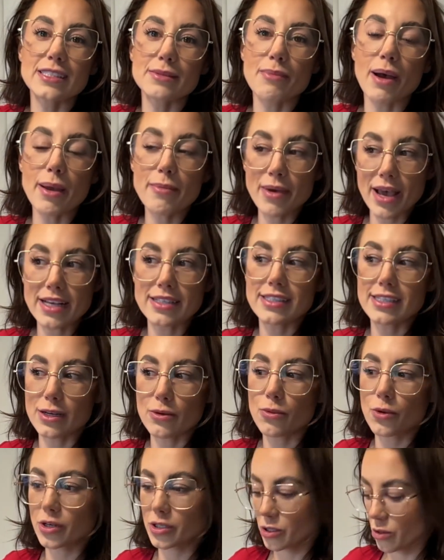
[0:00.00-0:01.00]
my best and
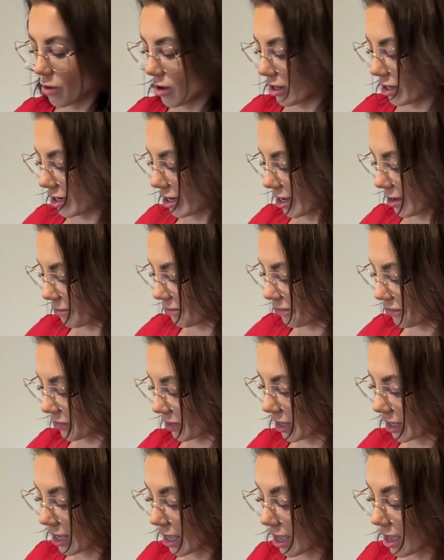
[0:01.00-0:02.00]
worst quality
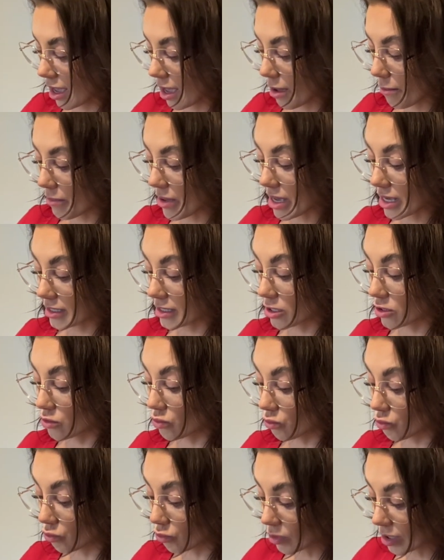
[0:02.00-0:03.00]
because it's
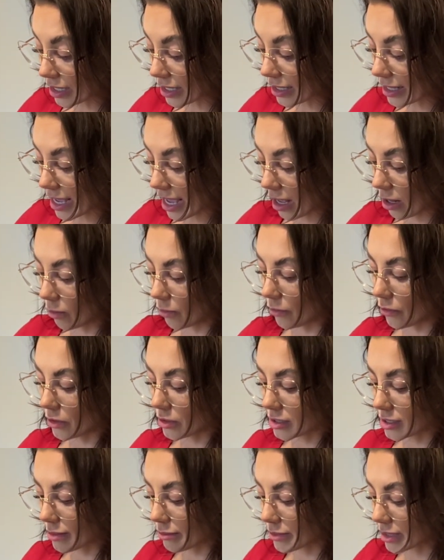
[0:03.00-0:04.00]
really helpful
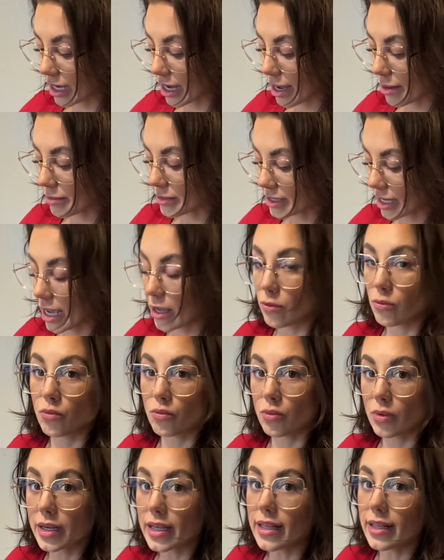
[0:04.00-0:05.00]
sometimes and
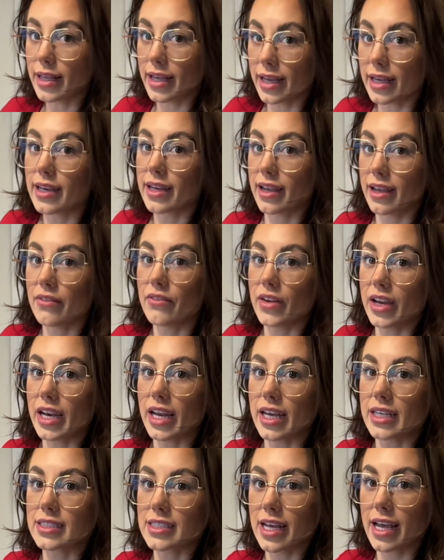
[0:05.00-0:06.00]
really
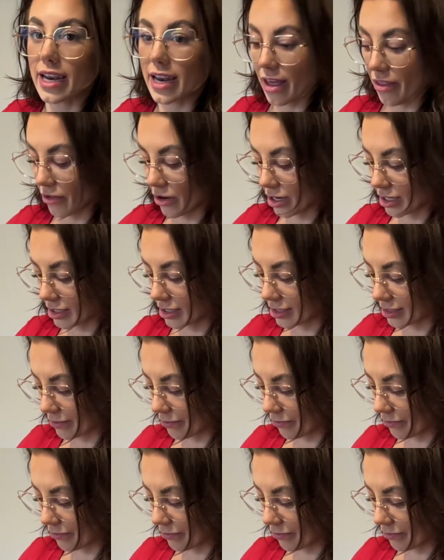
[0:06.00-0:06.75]
inconvenient at others.